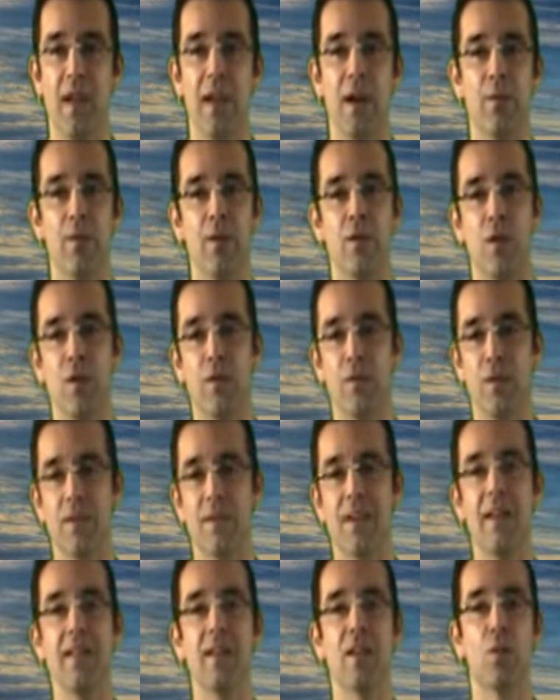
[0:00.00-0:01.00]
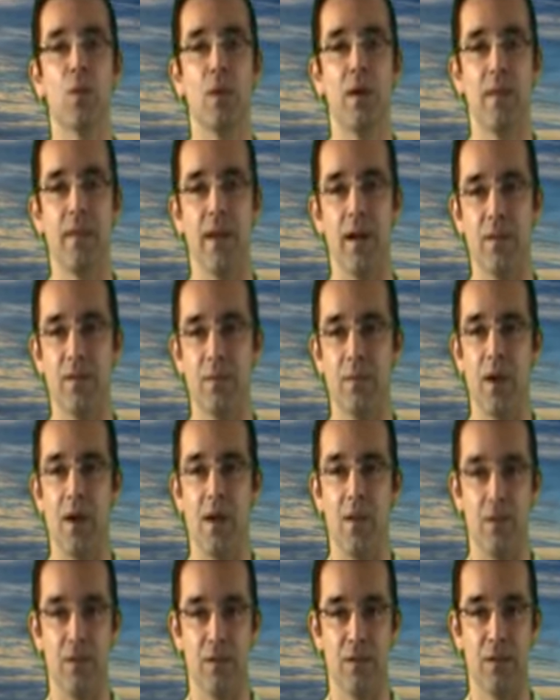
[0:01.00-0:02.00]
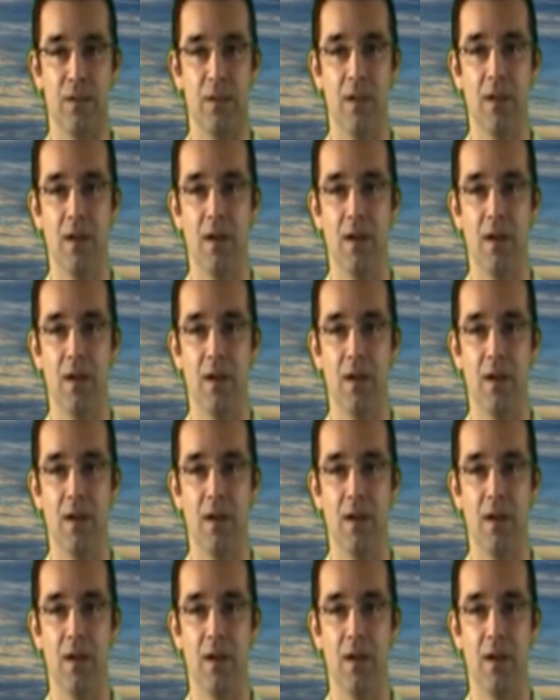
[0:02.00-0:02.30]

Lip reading: in return for $10,000 to $20,000.